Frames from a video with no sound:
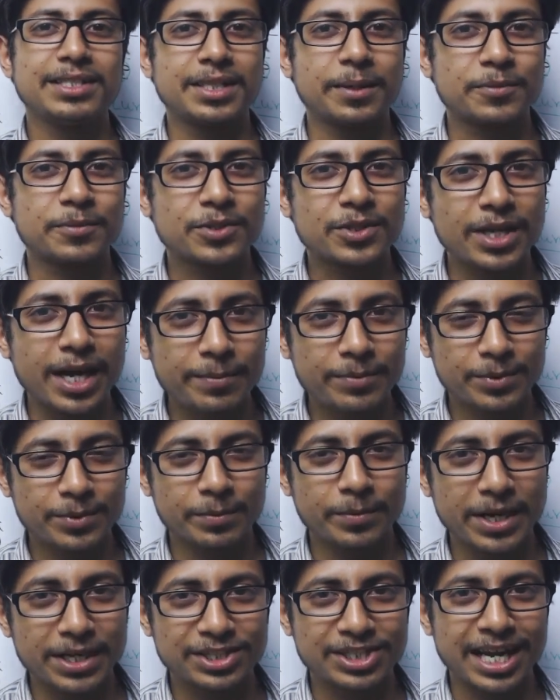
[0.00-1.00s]
subscribe
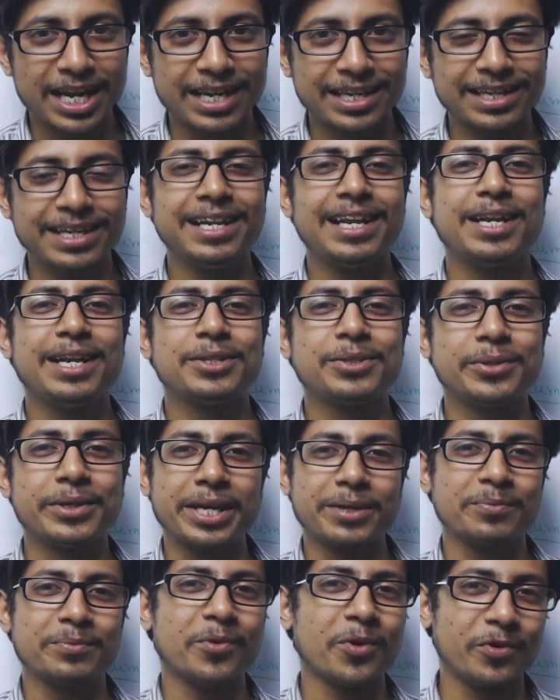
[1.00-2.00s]
to my channel
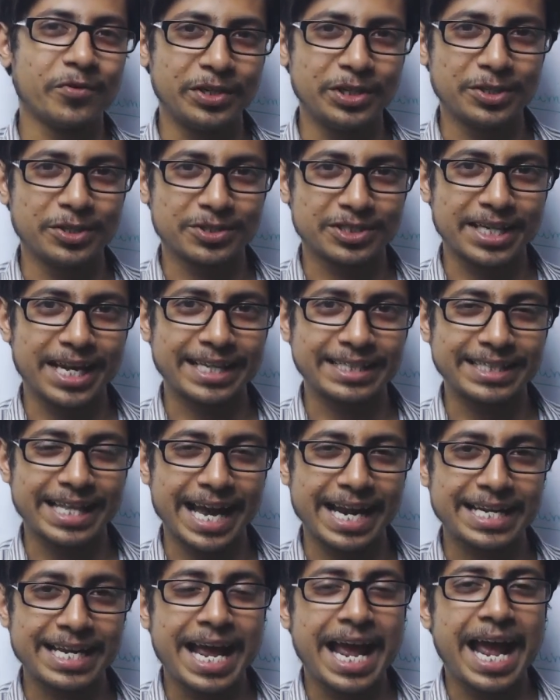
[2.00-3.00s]
to get more videos like
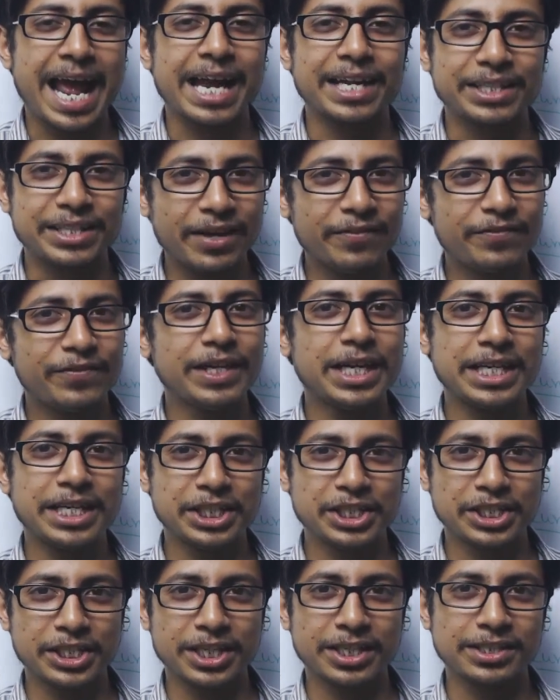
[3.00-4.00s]
that and
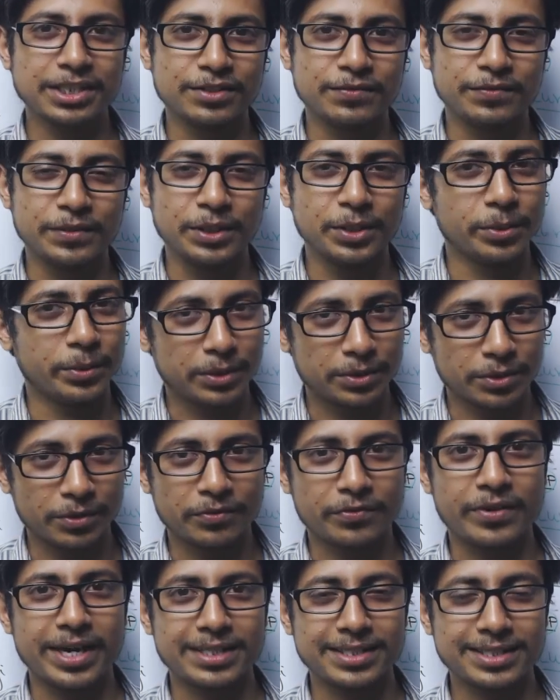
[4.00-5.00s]
definitely share this video with
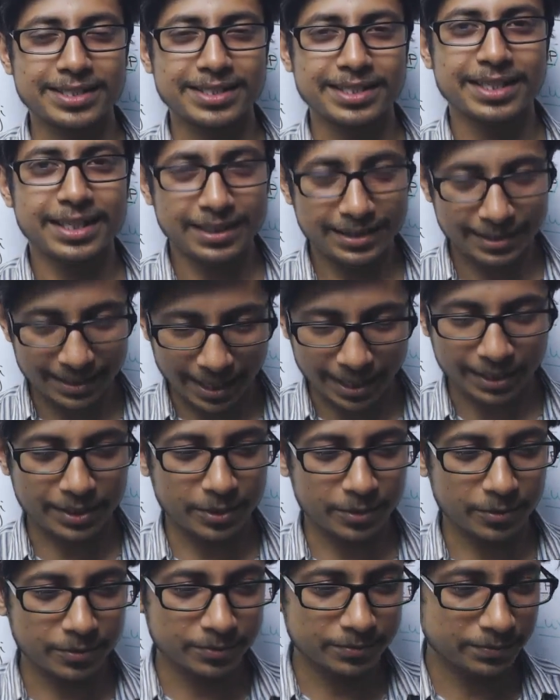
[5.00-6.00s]
your friends.
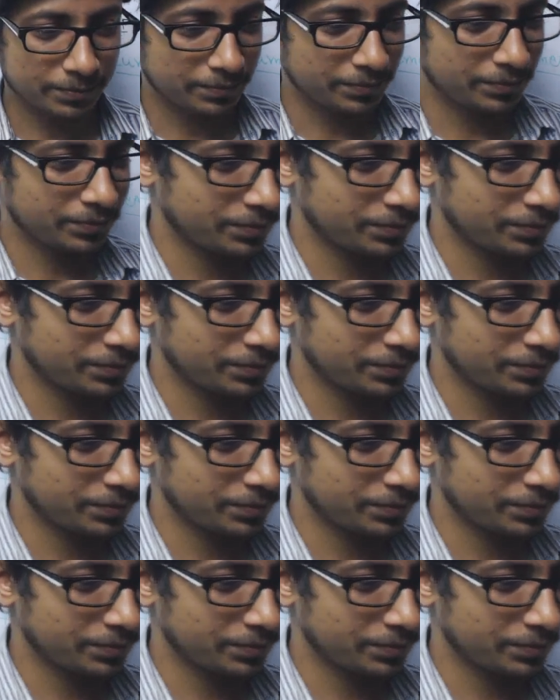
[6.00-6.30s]
Thank you.